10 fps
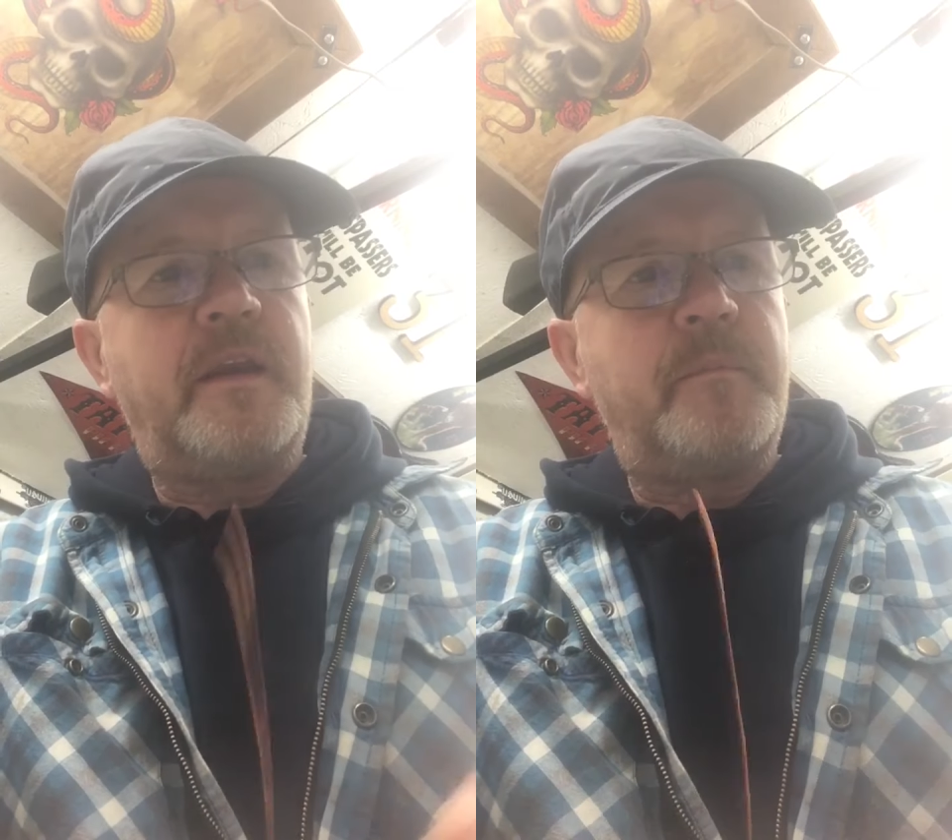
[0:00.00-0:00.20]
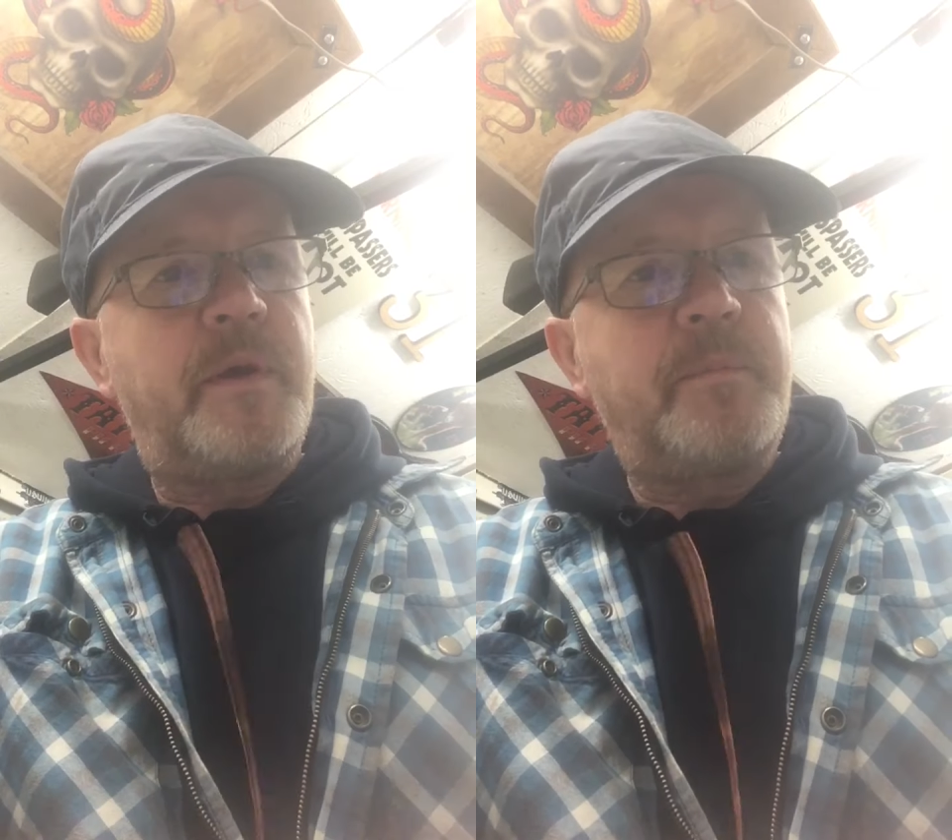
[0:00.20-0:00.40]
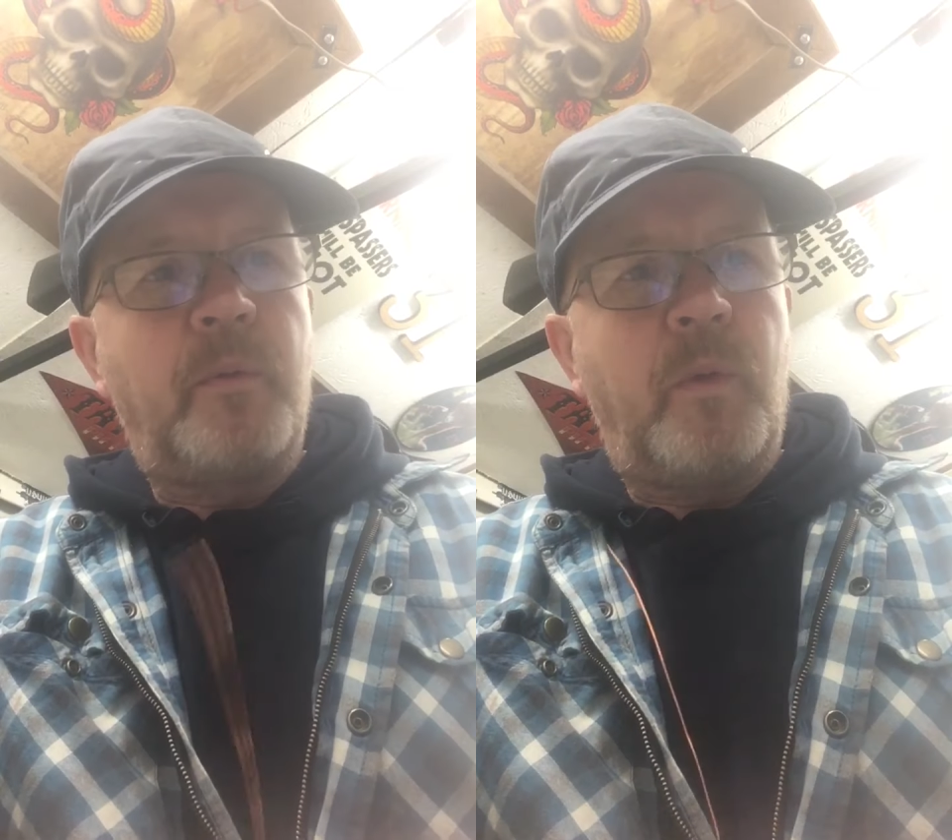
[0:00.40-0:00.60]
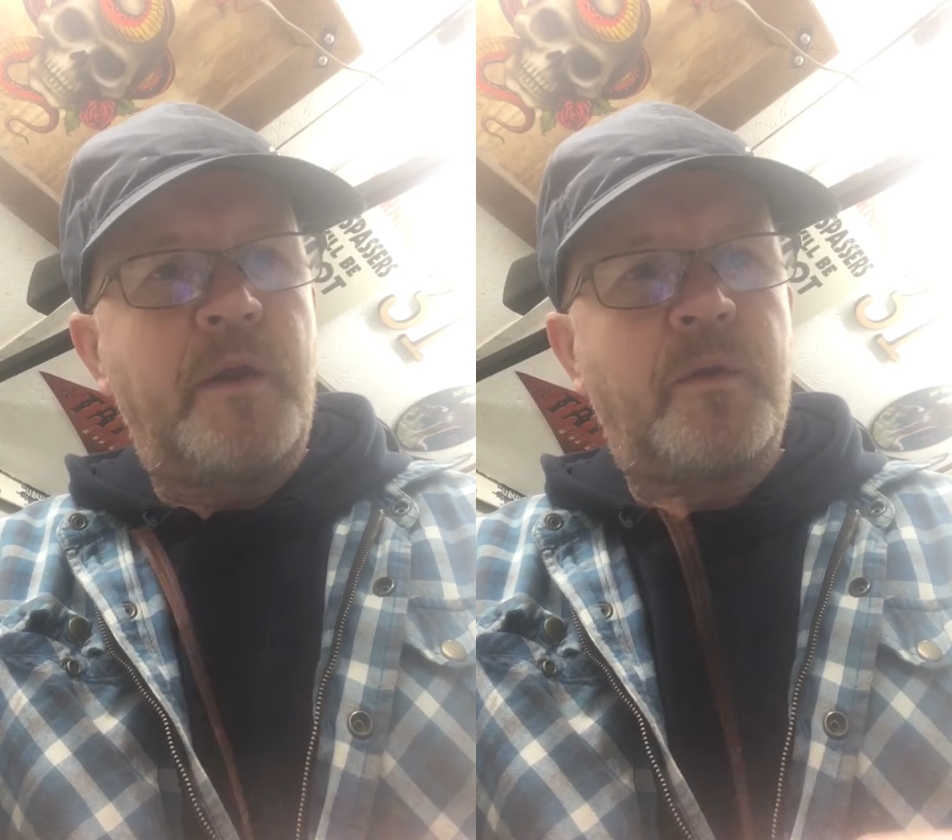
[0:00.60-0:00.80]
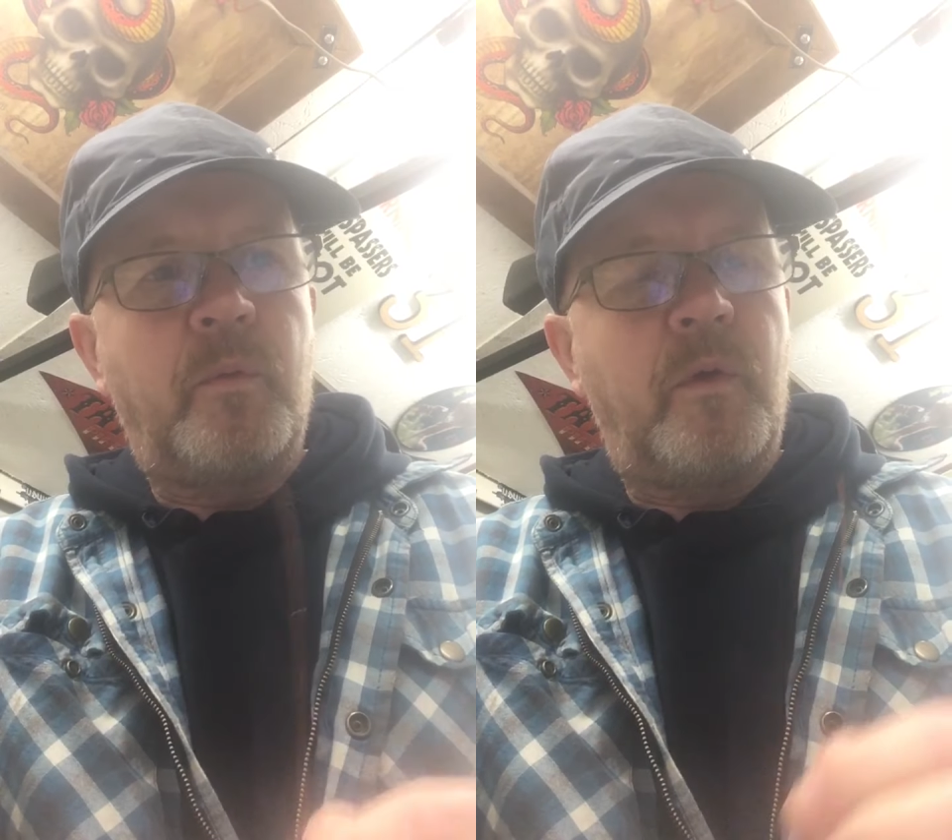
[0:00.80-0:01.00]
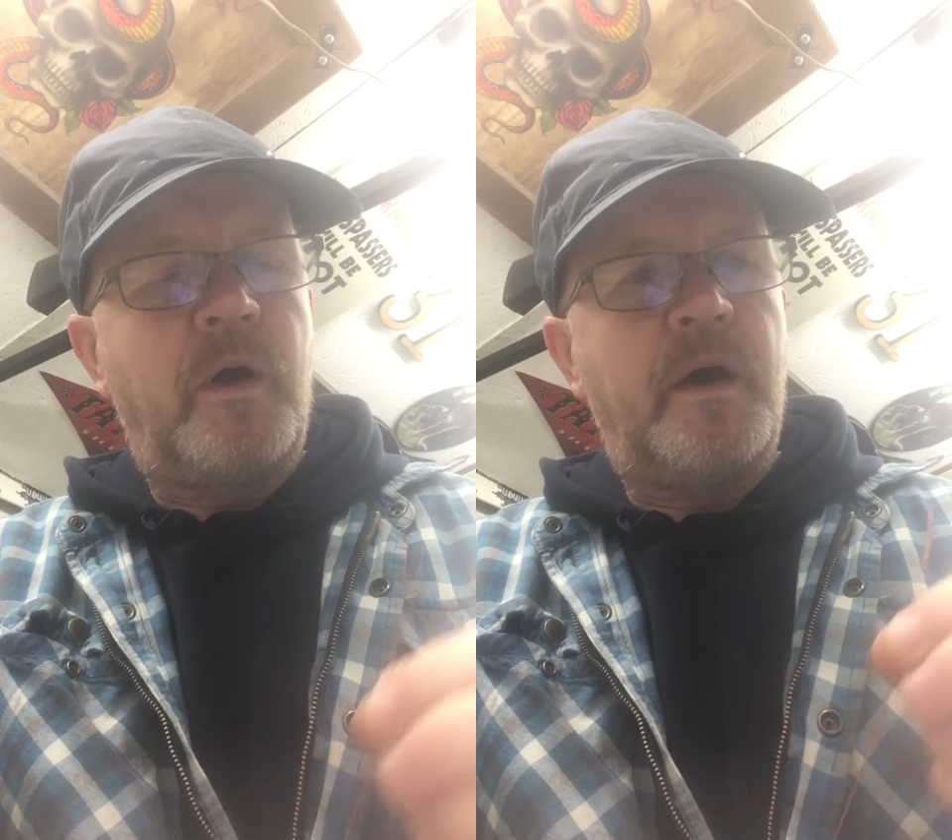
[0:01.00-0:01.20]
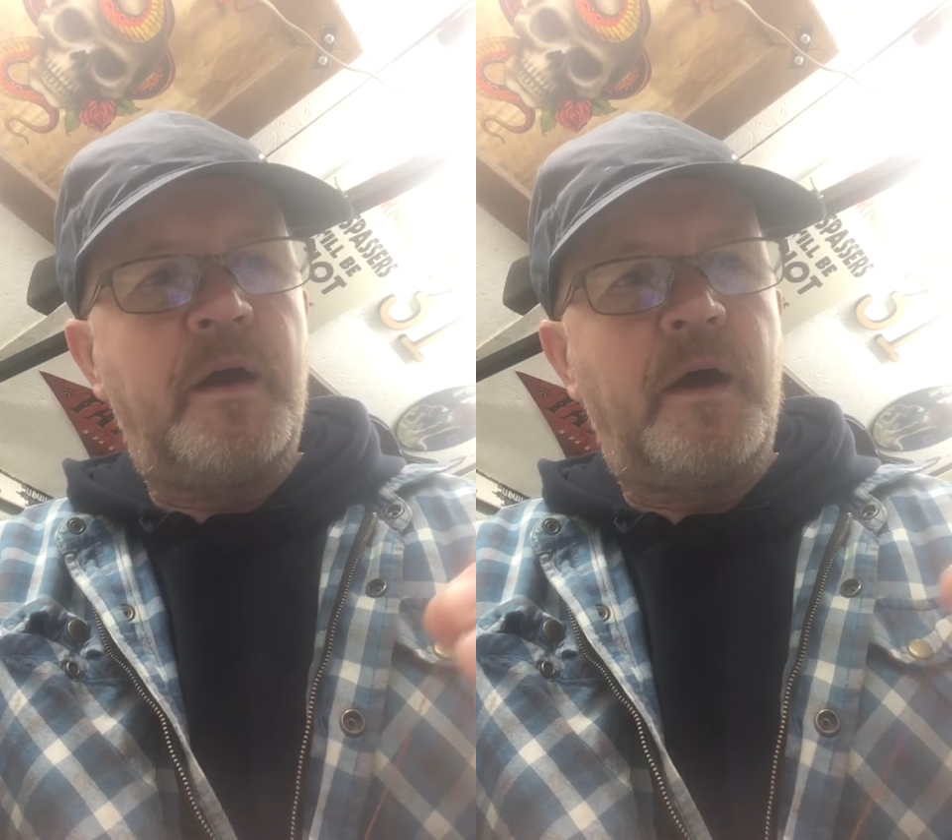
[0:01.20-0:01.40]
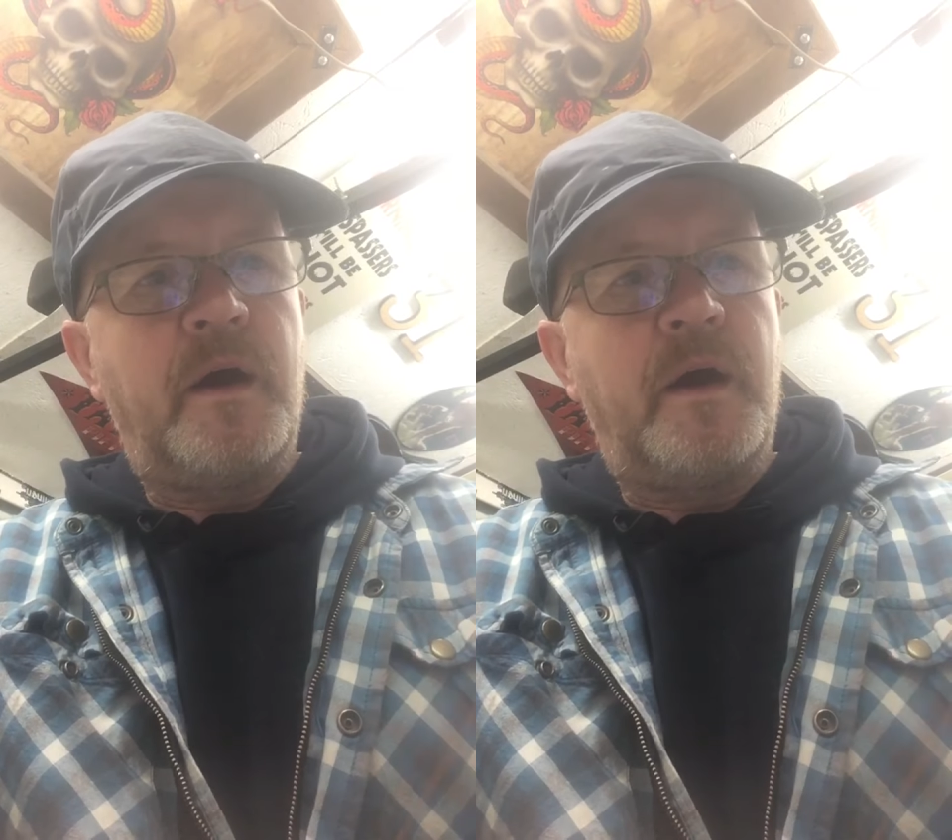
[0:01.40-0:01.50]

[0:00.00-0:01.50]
then people wonder why